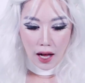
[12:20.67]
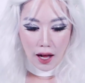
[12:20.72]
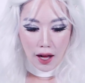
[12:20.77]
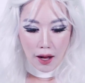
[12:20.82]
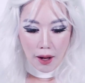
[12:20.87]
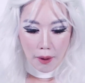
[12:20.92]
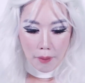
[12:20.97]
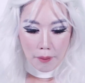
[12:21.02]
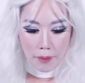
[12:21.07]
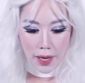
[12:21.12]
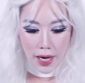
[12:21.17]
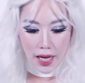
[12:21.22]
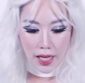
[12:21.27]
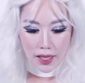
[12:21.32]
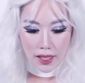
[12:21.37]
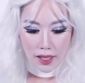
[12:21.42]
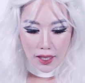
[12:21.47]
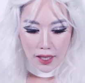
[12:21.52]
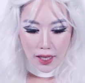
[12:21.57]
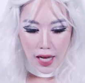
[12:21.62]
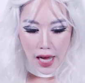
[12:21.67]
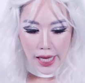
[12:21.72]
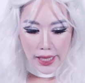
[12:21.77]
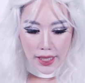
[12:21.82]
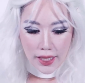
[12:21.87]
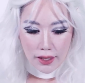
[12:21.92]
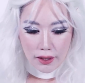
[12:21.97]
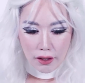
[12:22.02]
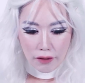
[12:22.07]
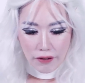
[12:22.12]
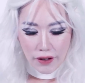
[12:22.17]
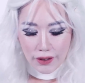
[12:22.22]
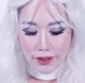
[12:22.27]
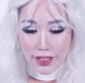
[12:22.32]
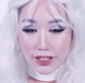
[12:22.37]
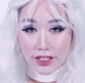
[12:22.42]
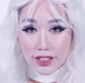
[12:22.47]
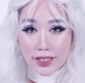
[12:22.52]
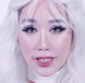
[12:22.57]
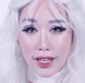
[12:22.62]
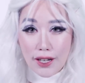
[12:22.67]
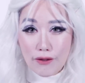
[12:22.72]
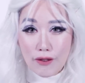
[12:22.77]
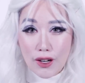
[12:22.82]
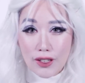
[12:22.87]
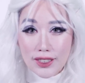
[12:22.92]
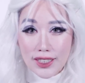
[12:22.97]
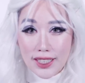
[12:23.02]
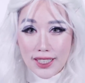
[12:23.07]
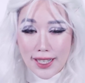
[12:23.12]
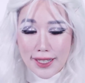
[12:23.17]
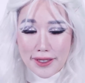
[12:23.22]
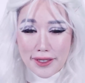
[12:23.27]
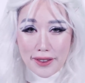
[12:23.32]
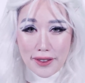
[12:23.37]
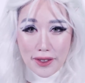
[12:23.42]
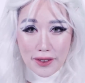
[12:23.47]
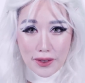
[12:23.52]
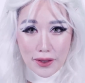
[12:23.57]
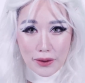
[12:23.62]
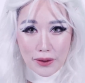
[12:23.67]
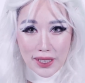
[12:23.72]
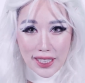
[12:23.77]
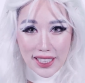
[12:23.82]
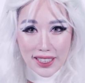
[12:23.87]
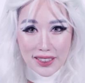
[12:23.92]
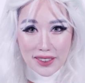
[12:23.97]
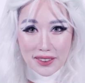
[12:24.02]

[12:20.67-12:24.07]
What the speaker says: But I think the foundation kind of oxidized along the way,